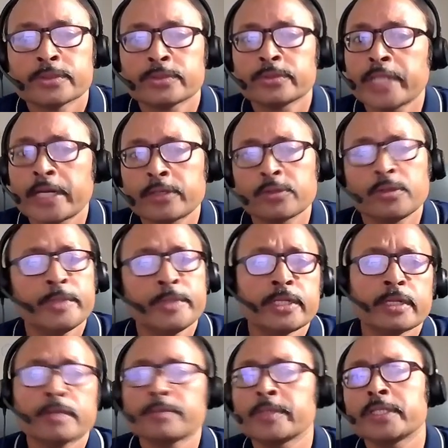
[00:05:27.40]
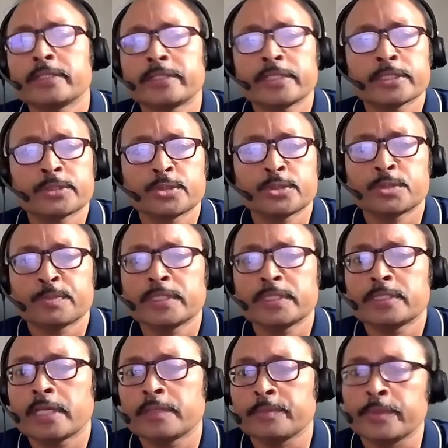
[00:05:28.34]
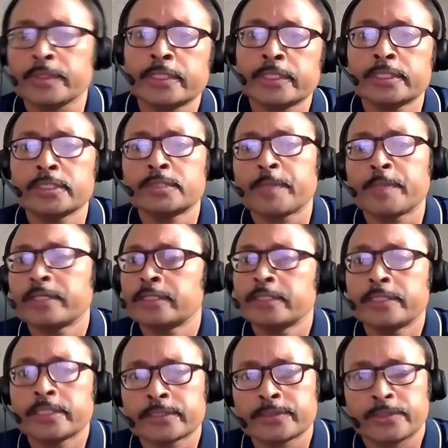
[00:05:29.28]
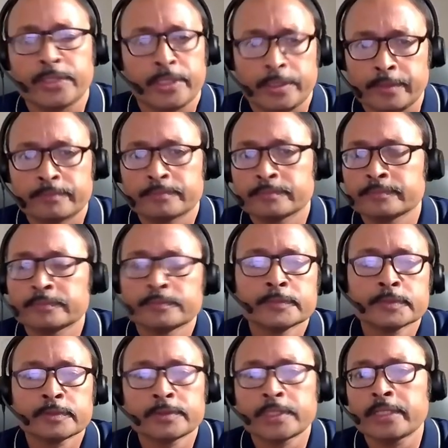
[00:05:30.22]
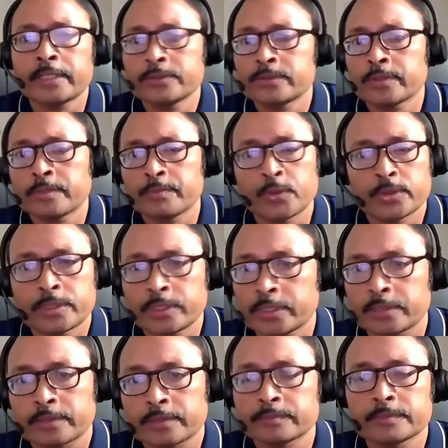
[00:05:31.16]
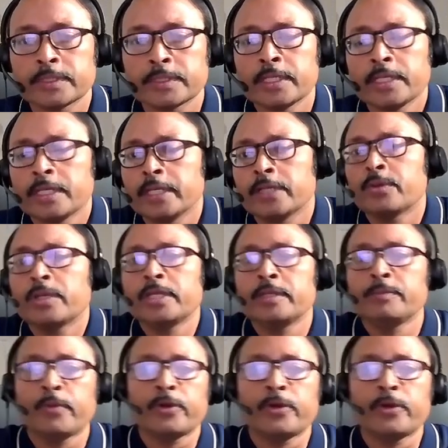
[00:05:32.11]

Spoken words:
So that will be done by the text to speech library, that is by TTS3. So that is why both are equally